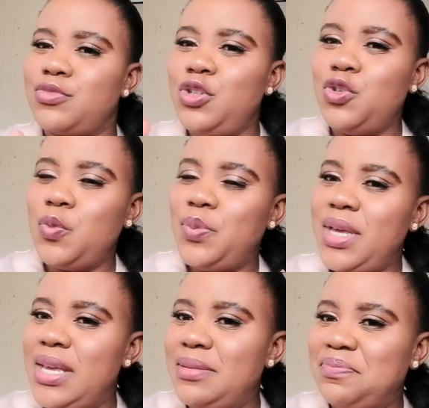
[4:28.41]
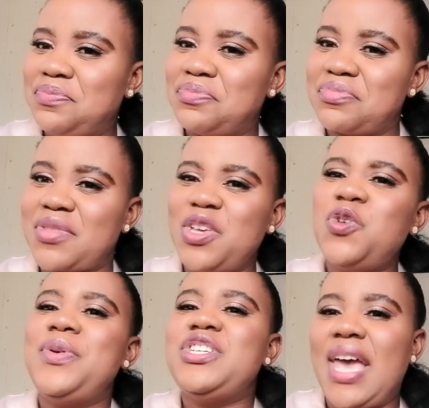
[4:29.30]
You'll be
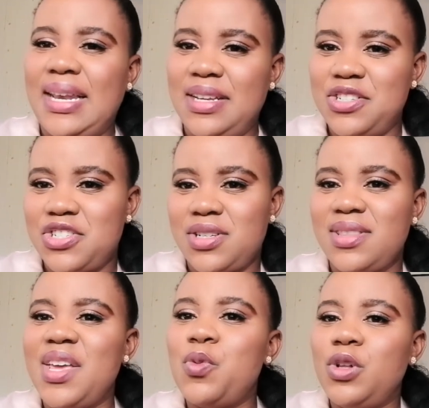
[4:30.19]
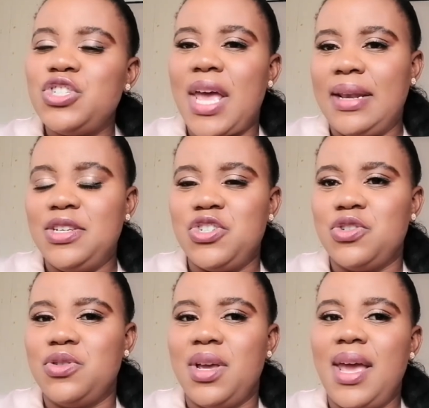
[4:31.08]
challenged. They will challenge you.